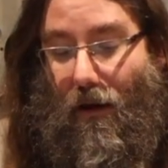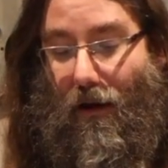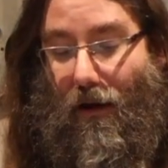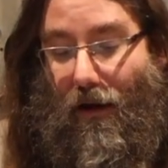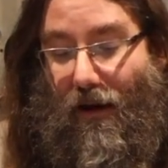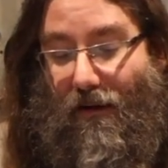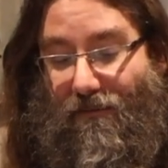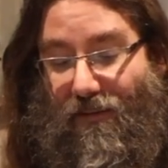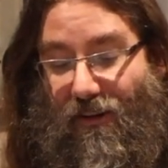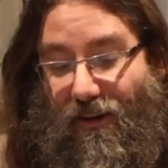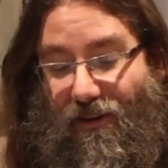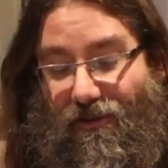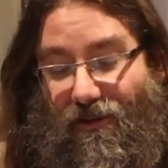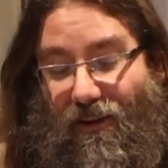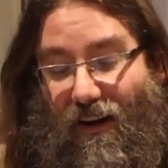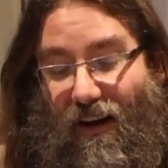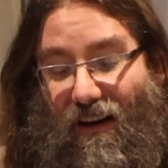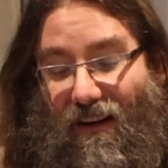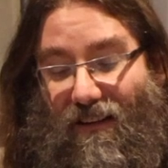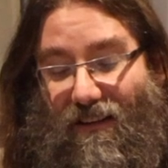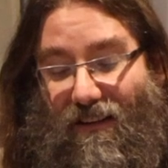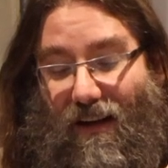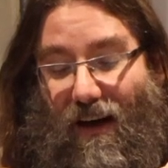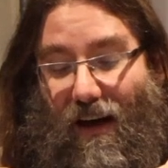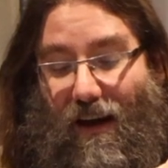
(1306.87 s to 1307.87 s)
if the
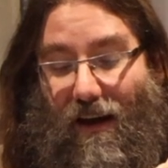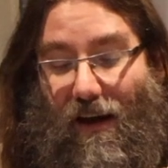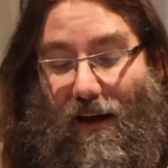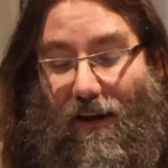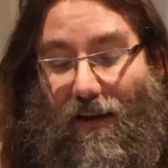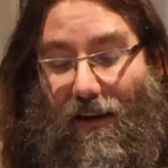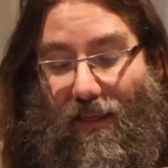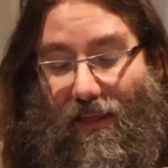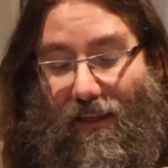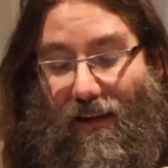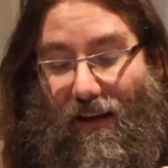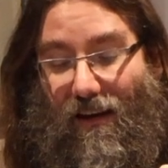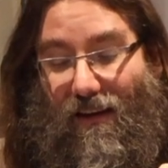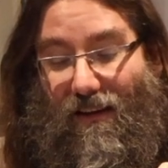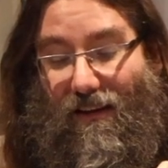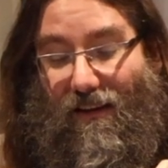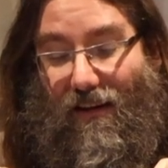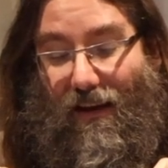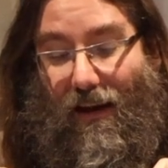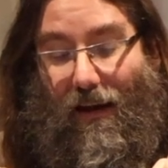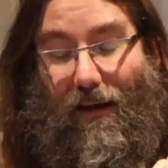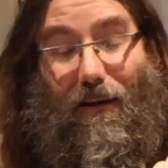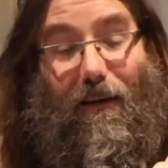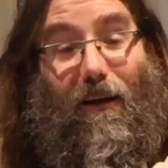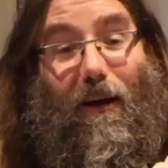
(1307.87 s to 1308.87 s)
strings cut into this,
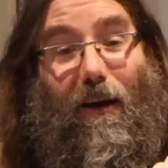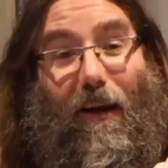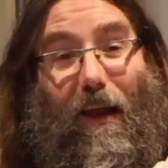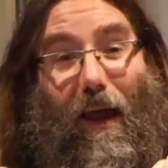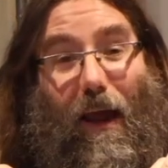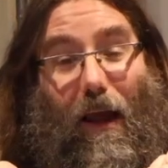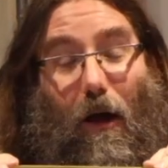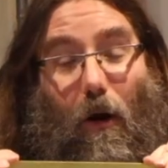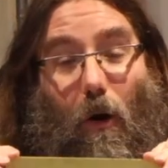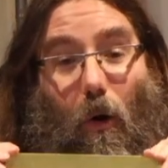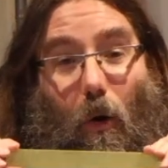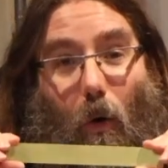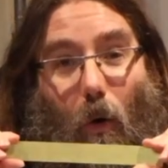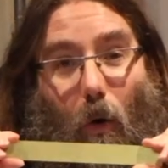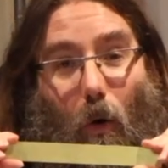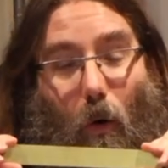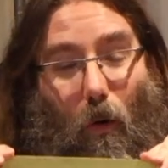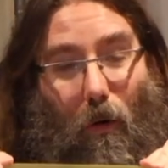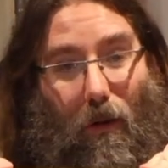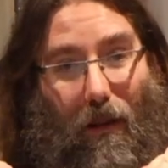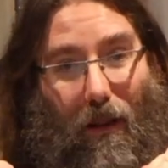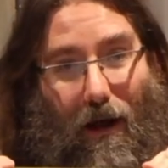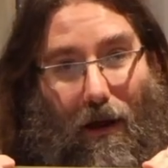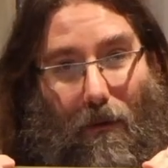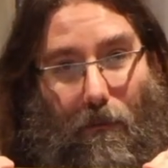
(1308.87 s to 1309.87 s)
it's going to take a
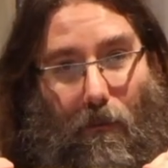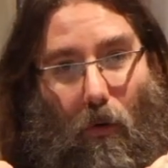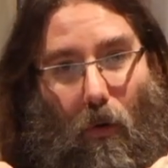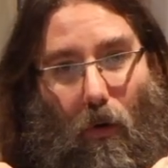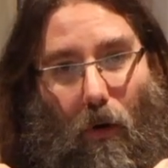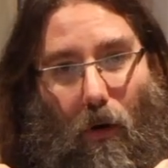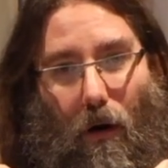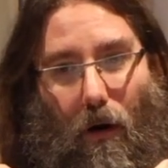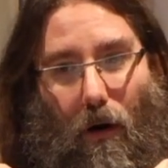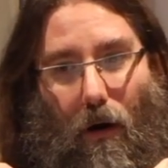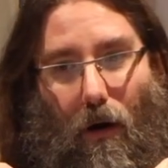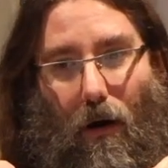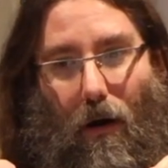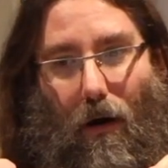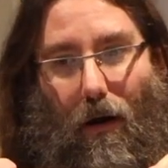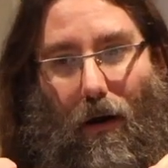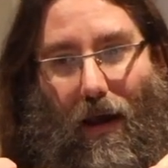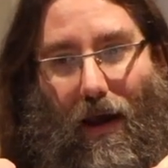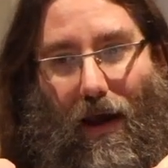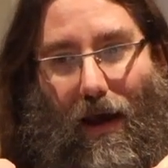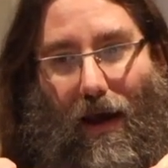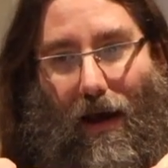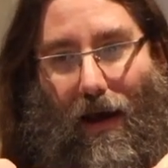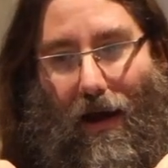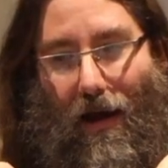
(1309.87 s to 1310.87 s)
whole lot more,
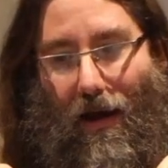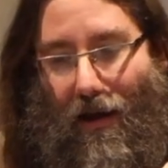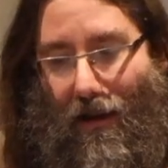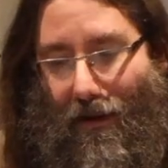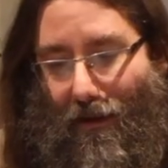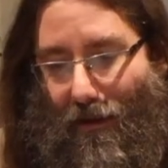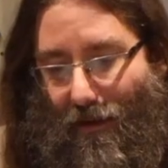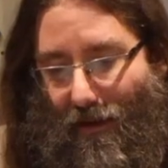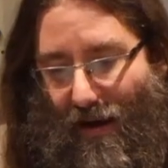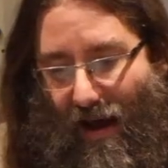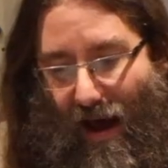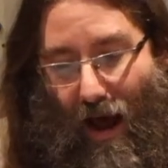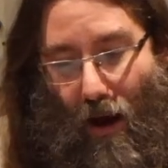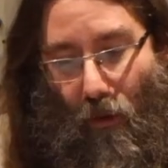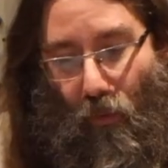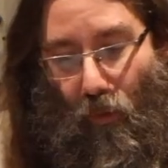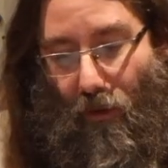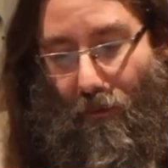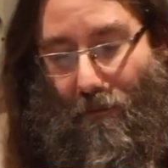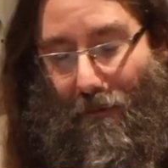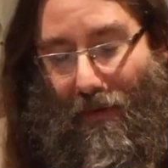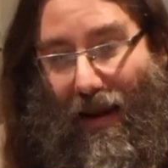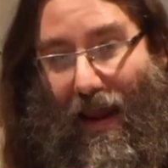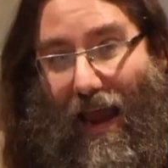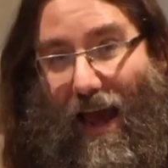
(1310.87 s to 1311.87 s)
and I
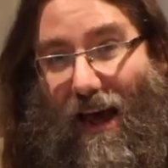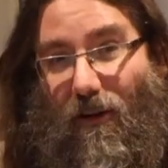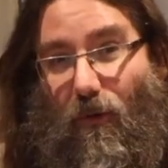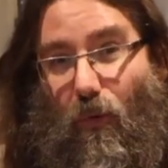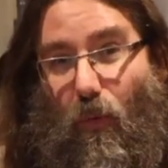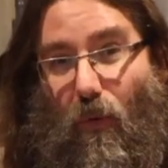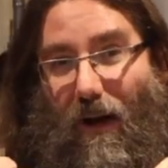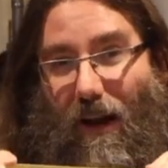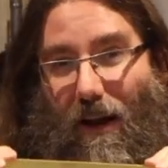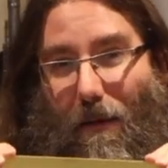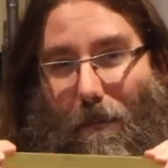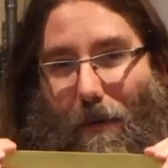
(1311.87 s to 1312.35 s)
wouldn't be as worried